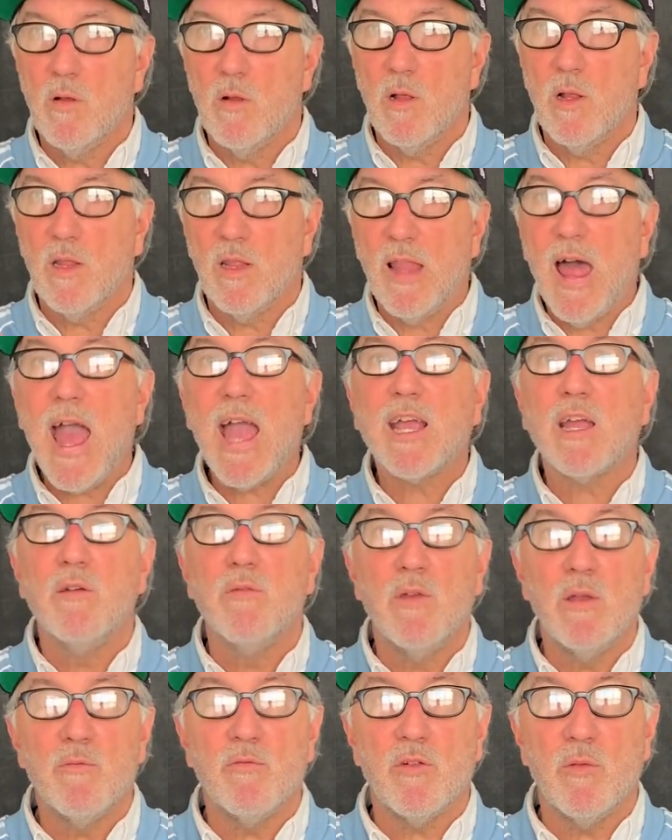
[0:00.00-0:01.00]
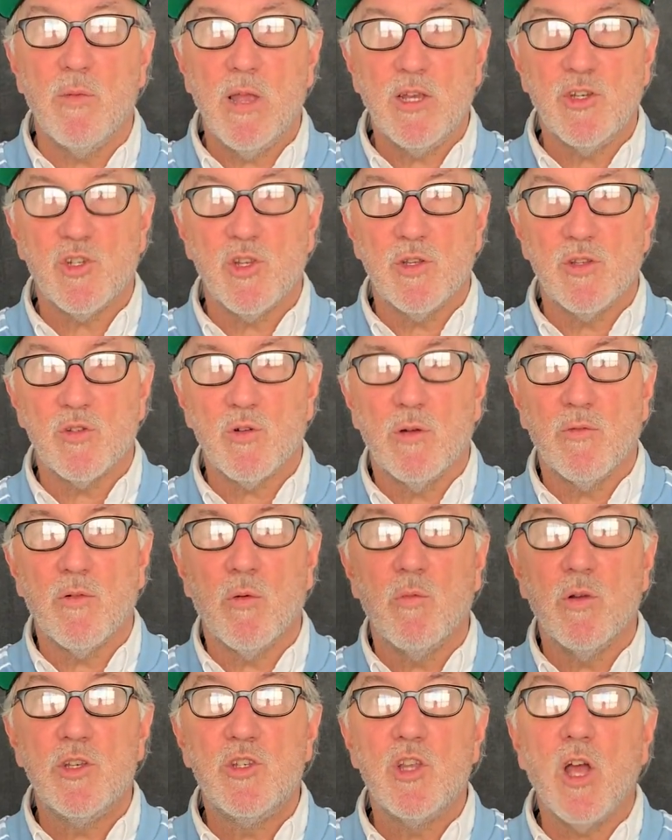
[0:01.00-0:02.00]
a lack of information, sort of a
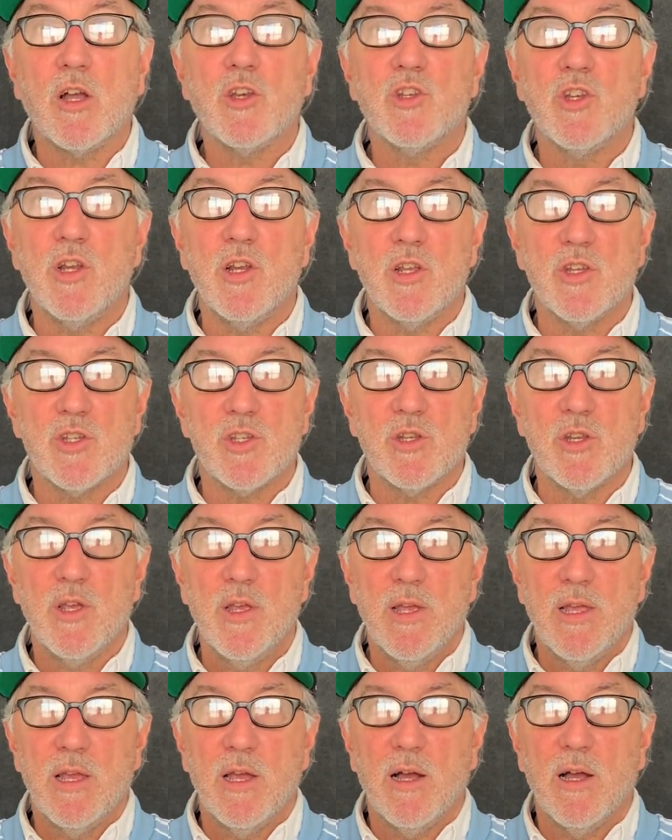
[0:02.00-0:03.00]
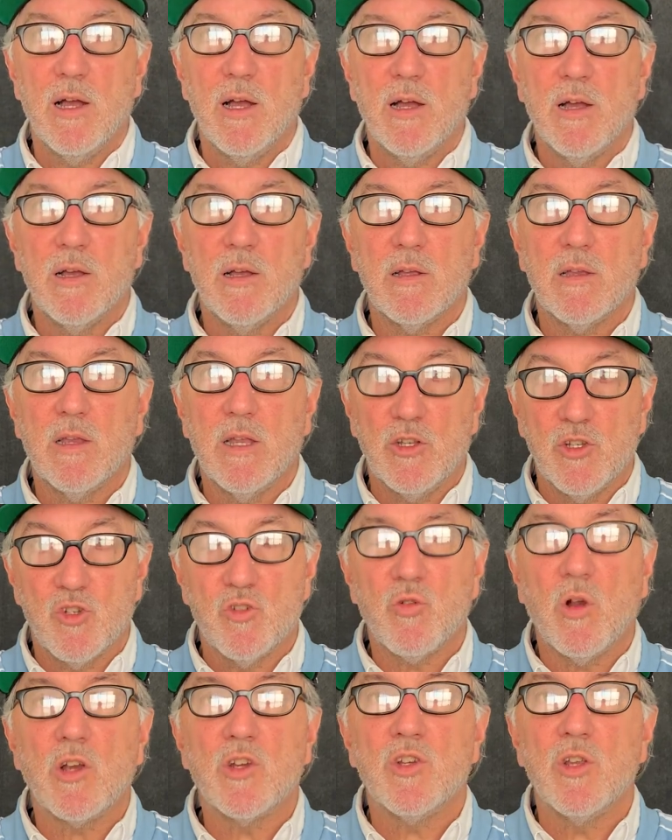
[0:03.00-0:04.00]
reductionist
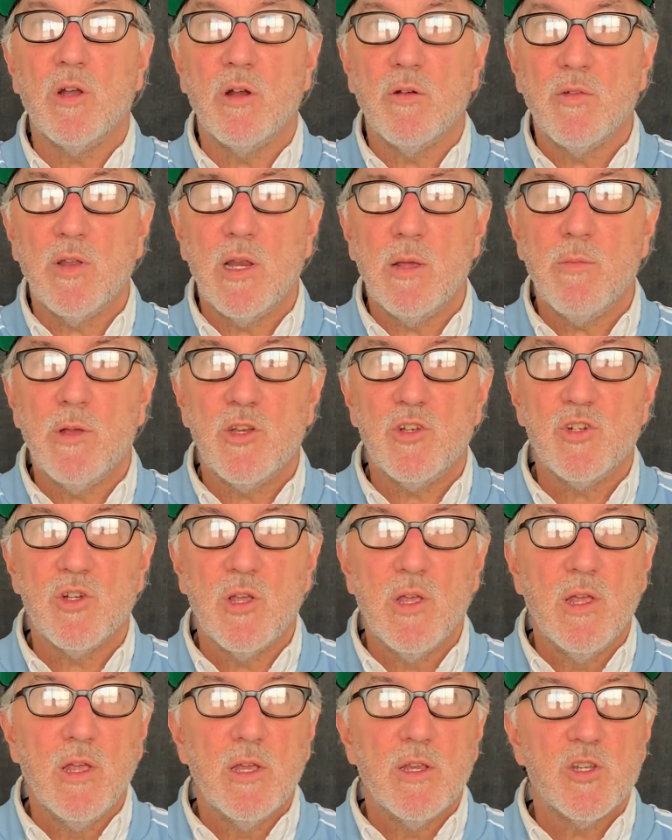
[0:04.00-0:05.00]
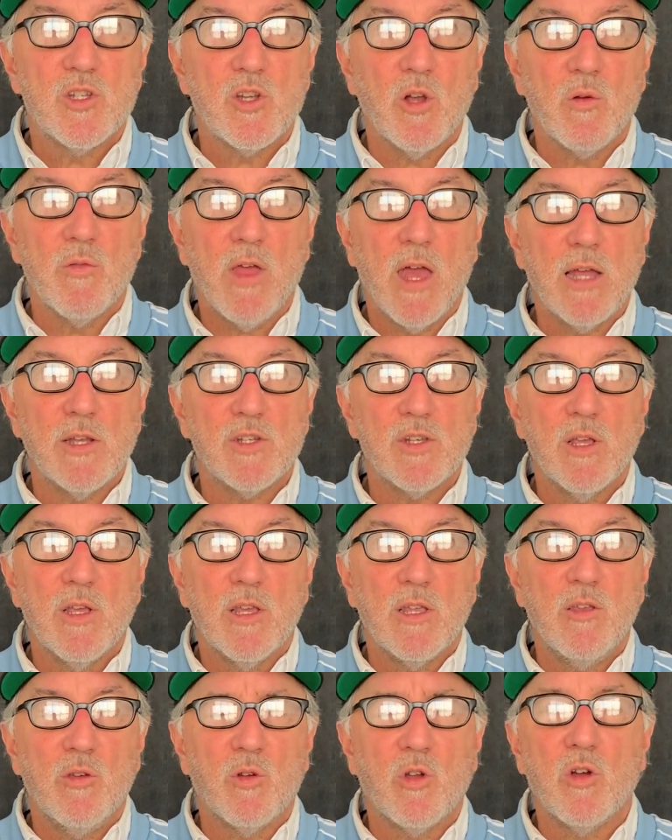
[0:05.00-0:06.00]
construction of an image, so that
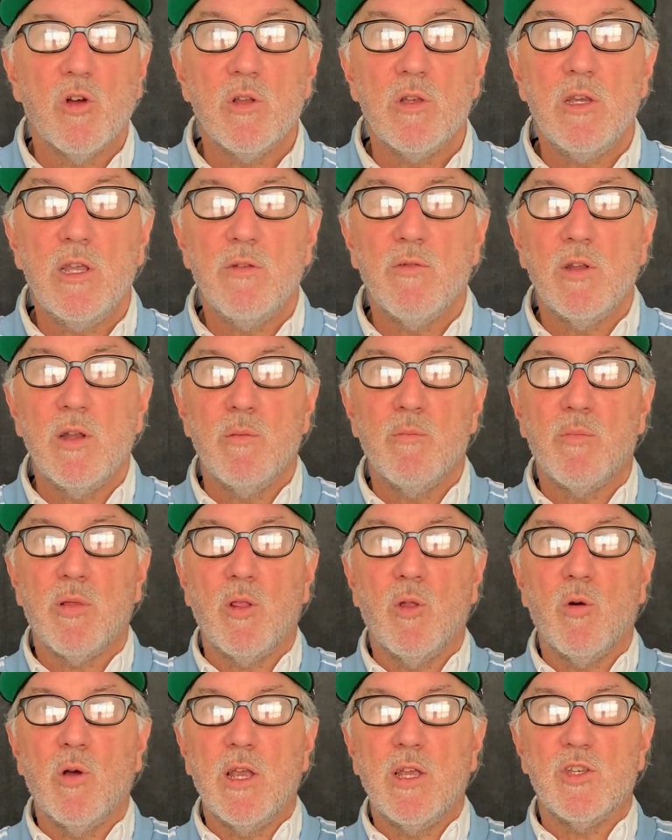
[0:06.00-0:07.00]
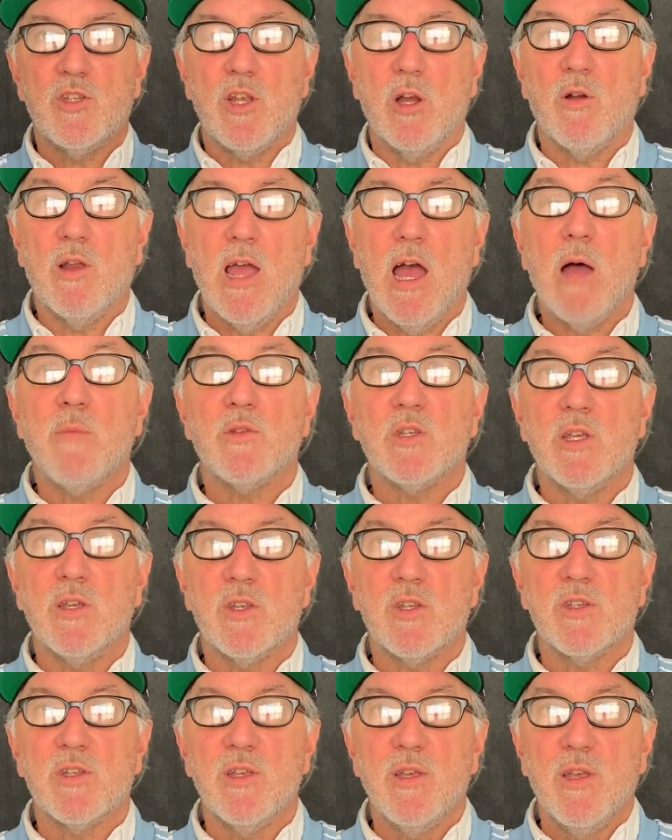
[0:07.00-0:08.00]
you couldn't even employ
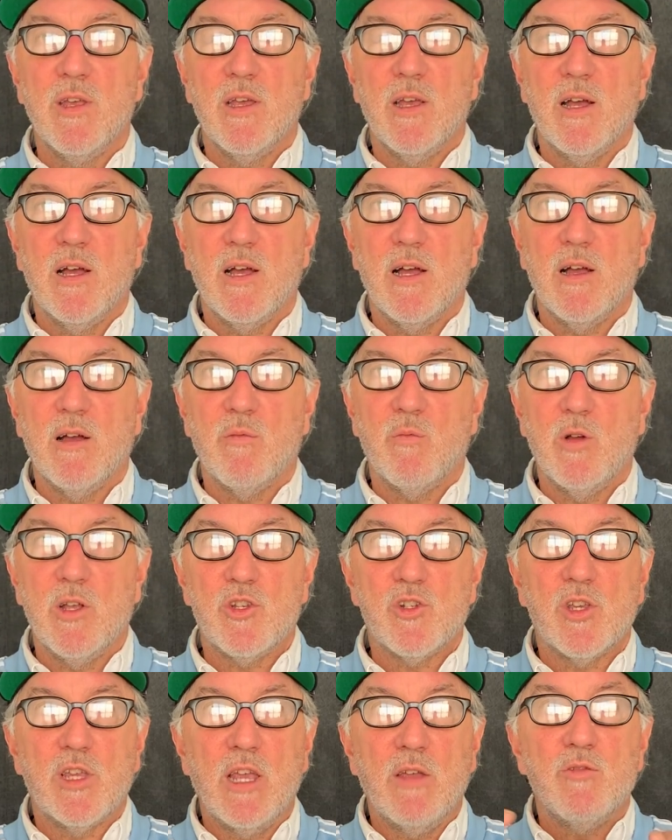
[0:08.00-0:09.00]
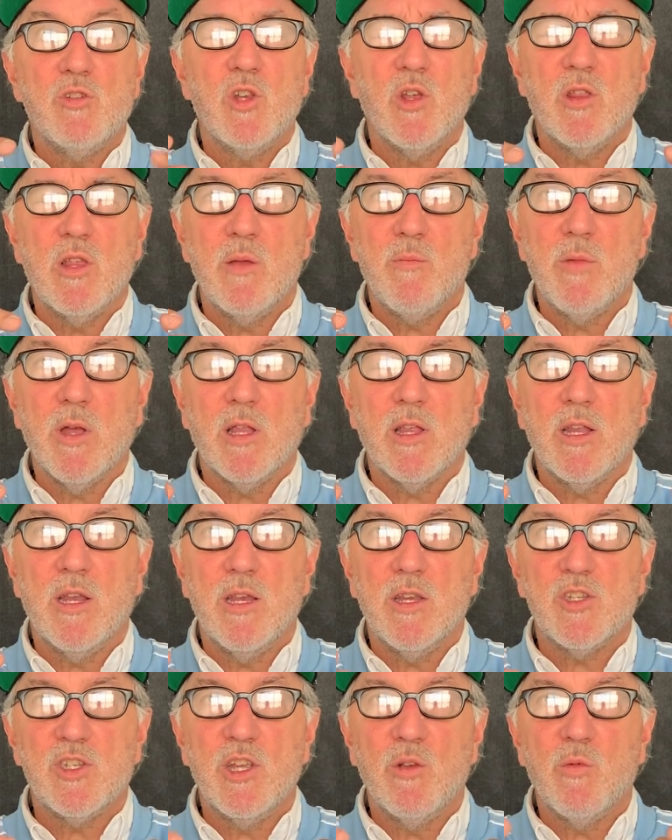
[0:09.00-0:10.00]
stereopsis, which gives you the ability
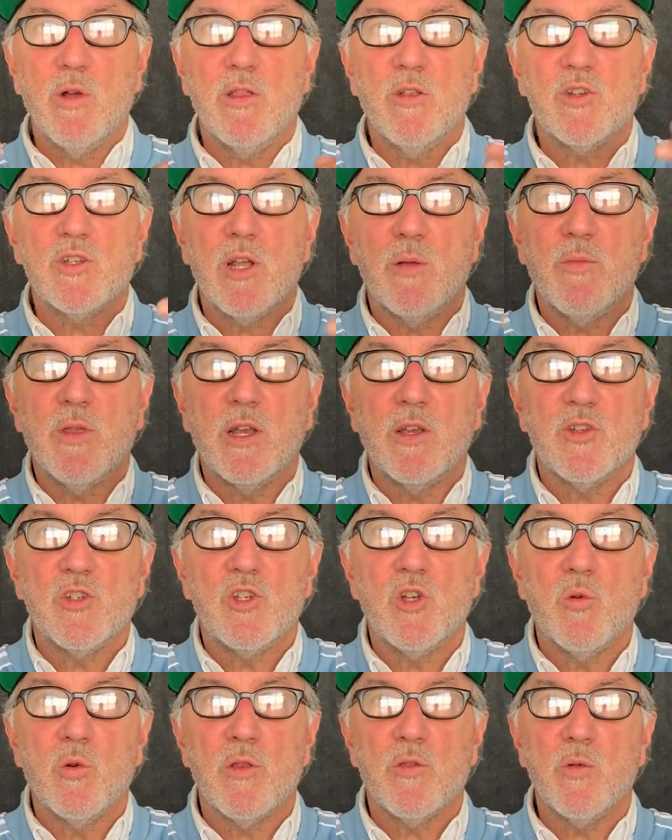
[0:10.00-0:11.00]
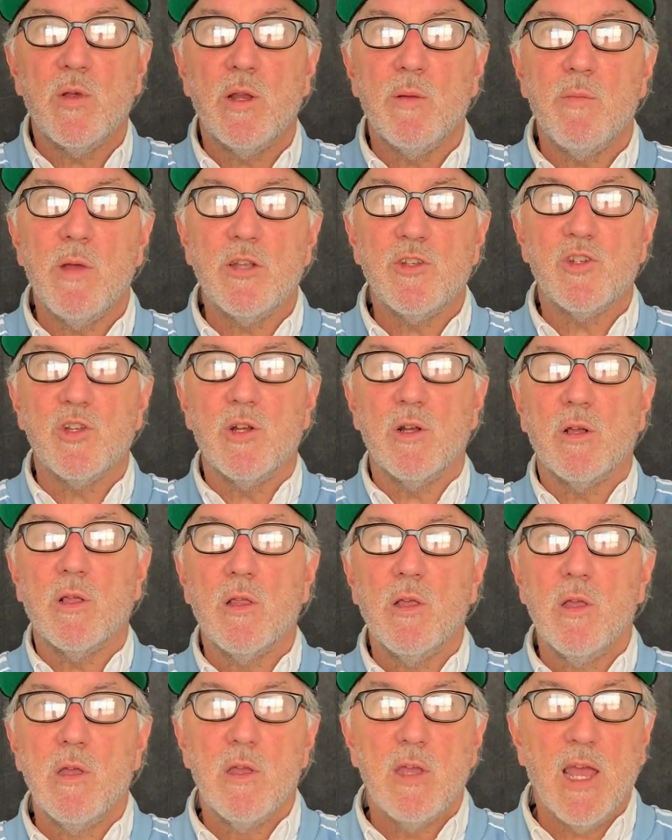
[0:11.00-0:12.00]
to see whether something is 2 or 3 dimensional,
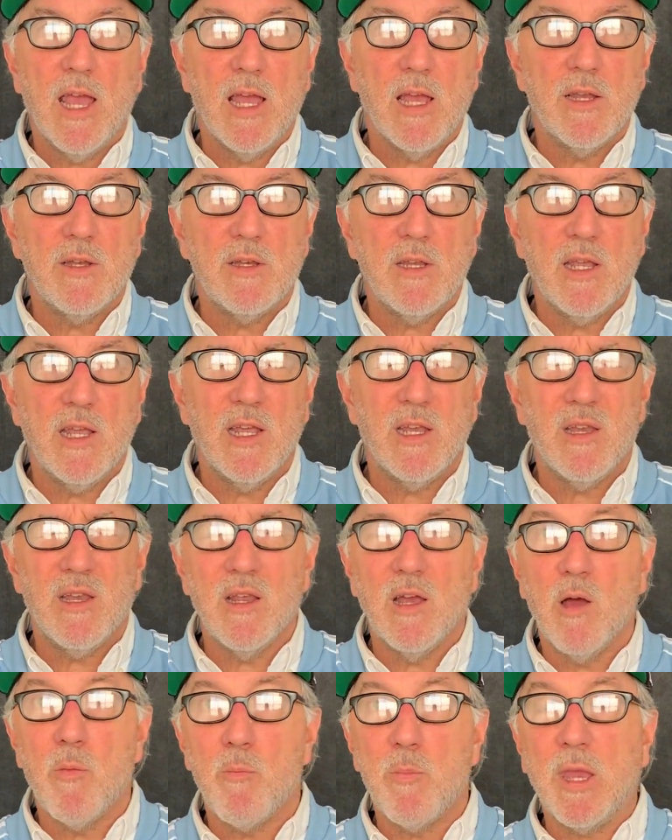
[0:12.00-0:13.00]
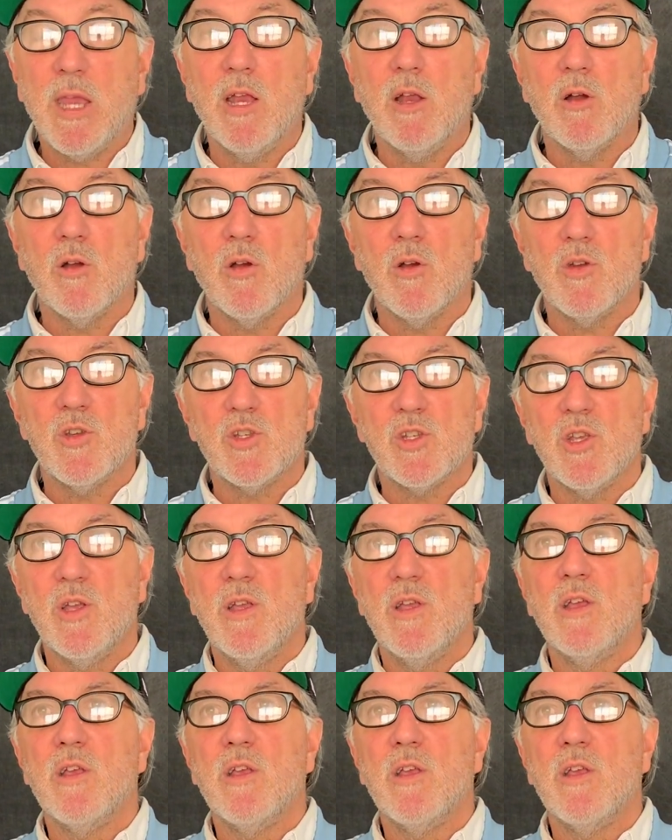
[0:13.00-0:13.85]
and it appears